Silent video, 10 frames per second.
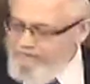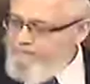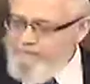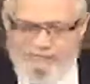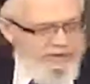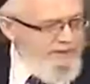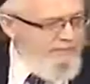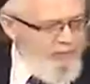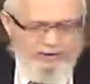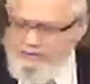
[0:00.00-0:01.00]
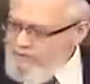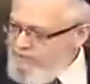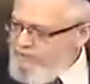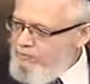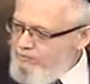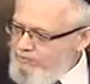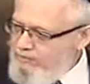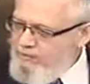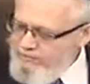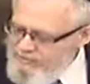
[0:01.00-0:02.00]
what, uh, what are you talking the world to
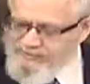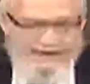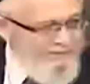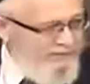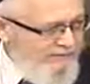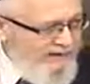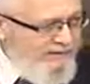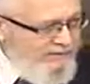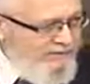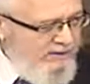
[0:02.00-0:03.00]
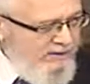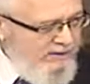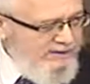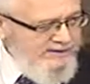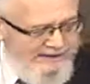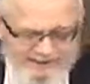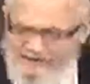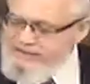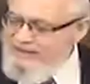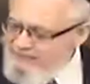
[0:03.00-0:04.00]
come? This is after fact. This, this
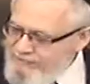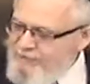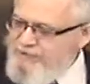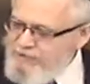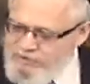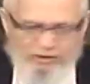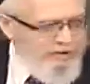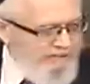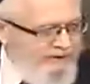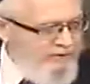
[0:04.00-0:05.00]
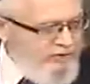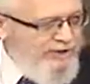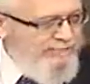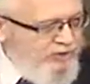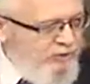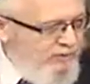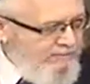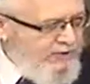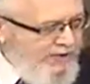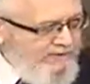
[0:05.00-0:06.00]
is after Mishatorach Berev Shabbos, Yochel
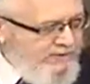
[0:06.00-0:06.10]
B'Shabbos.